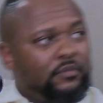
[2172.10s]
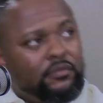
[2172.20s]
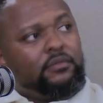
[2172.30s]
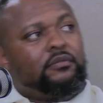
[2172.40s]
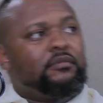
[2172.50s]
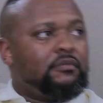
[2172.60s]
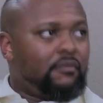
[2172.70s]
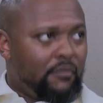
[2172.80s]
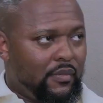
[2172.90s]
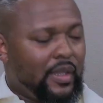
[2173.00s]
20 rand a
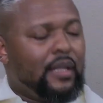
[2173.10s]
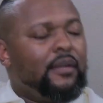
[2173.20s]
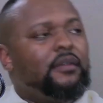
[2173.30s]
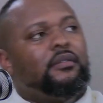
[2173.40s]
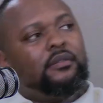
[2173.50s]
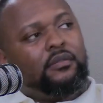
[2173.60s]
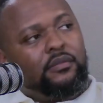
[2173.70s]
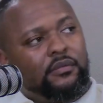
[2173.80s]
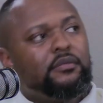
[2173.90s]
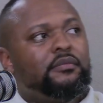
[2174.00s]
day to having like
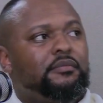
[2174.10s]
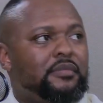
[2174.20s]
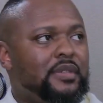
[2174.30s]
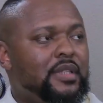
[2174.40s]
20K